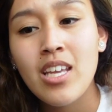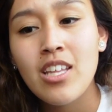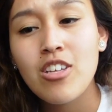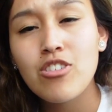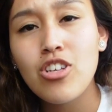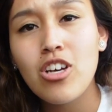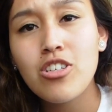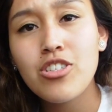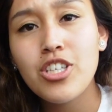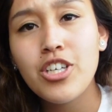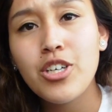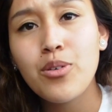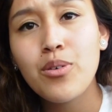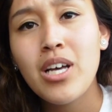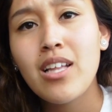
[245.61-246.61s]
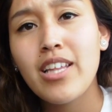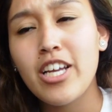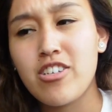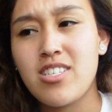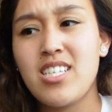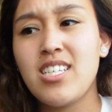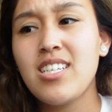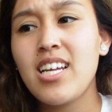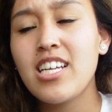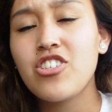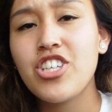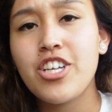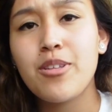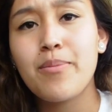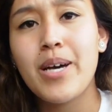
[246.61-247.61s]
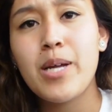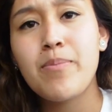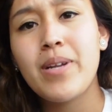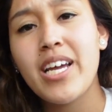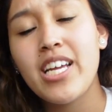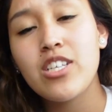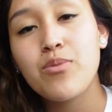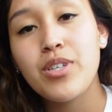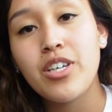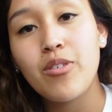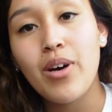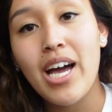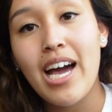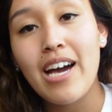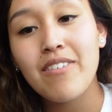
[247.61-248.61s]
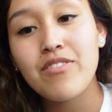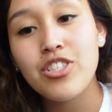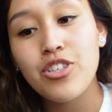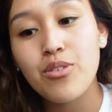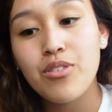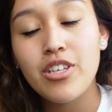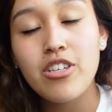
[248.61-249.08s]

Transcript: There's also, like, Christina and I share the bed, but I guess we don't have to.